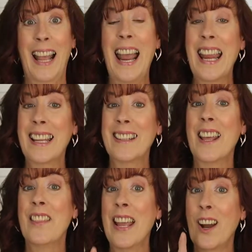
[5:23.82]
and
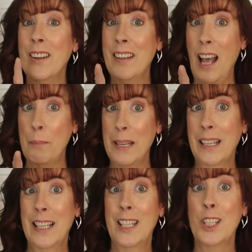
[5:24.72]
they are not
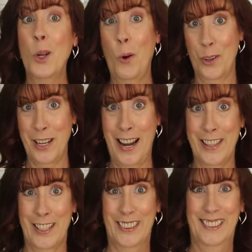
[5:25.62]
peeking into yours
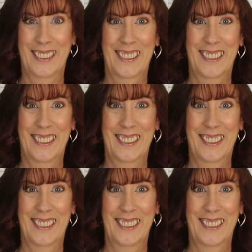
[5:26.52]
either.